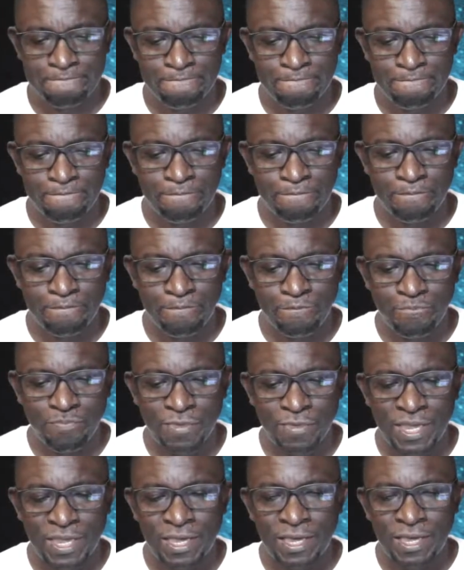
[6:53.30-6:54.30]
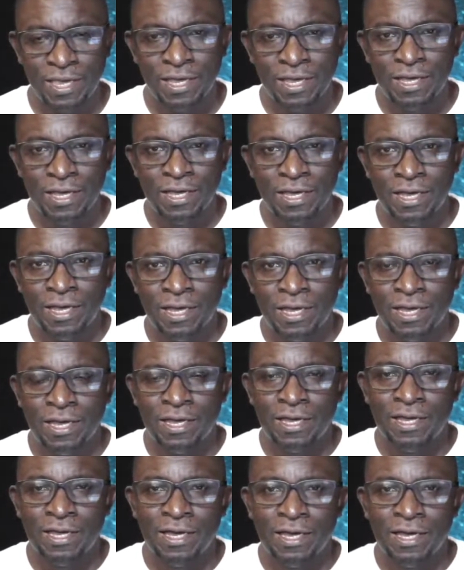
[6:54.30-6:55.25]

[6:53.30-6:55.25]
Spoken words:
Nobody speaks.